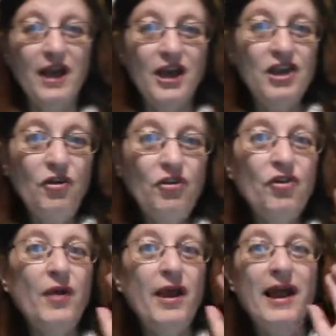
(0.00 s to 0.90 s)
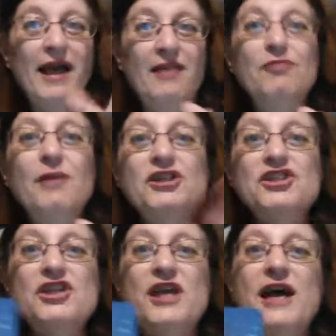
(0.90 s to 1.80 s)
you do as much
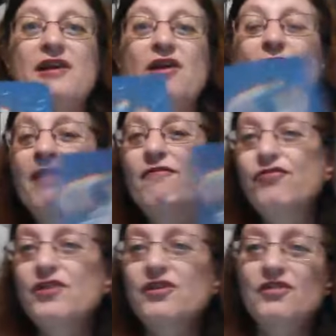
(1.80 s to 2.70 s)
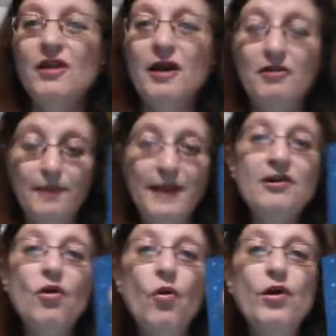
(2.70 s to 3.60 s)
as you can. You're infinite,
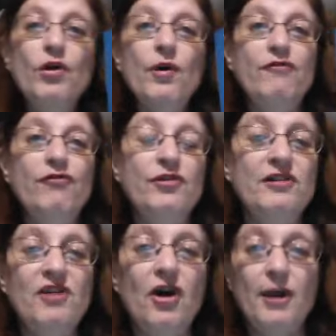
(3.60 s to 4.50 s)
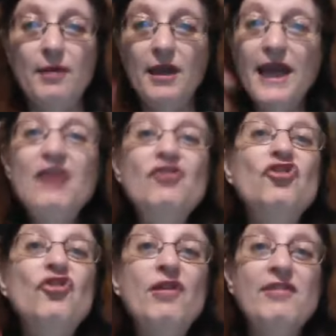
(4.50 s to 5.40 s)
spending all your infinite time in
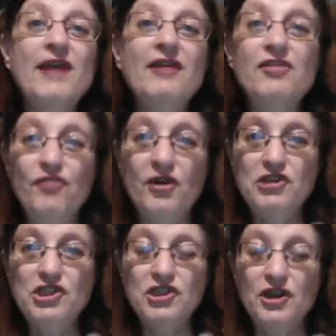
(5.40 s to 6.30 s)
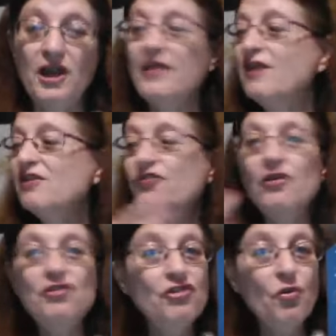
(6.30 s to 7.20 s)
doing that devotion, that
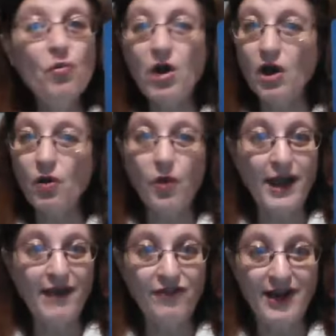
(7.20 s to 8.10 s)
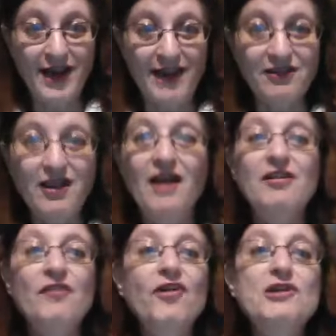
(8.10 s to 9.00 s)
devotional work, whatever it is,
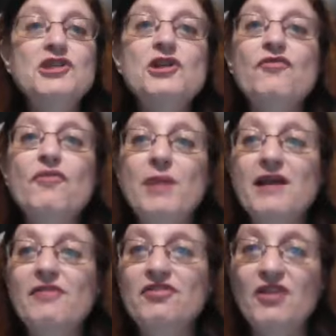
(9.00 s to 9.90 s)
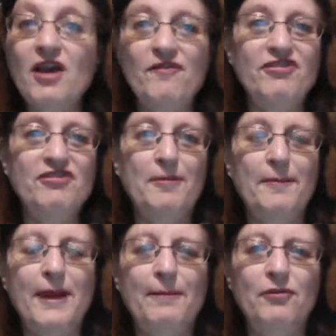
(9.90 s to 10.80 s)
devotion of being of service to
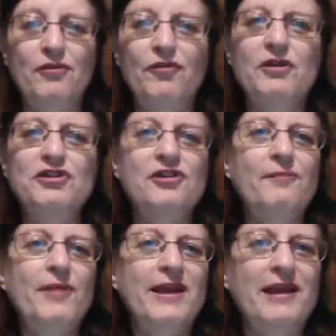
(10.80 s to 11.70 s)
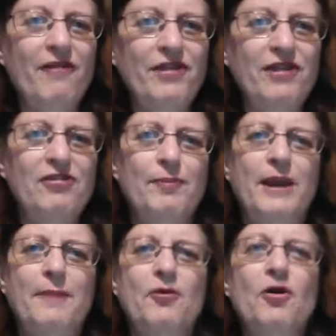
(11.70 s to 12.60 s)
people, devotion of being loving to people,